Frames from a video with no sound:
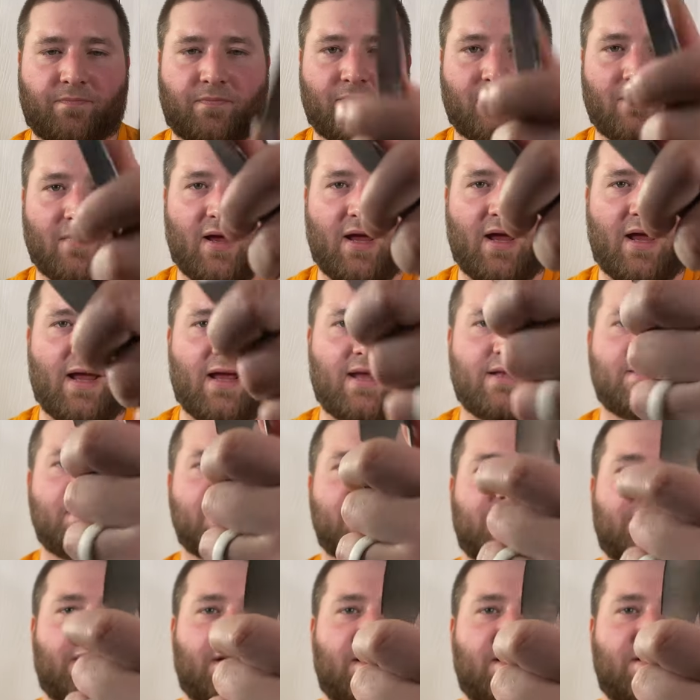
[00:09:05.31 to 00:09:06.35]
And this
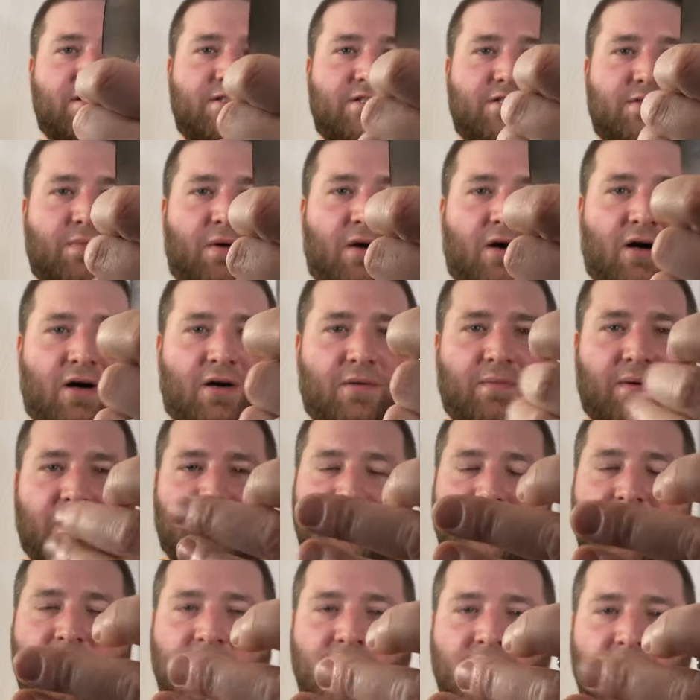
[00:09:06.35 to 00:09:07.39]
thing is small,
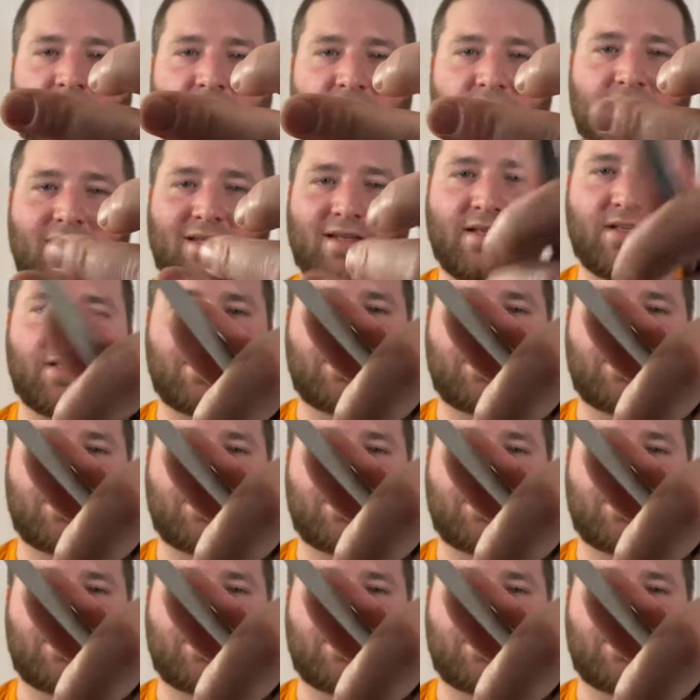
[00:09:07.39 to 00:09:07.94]
but it is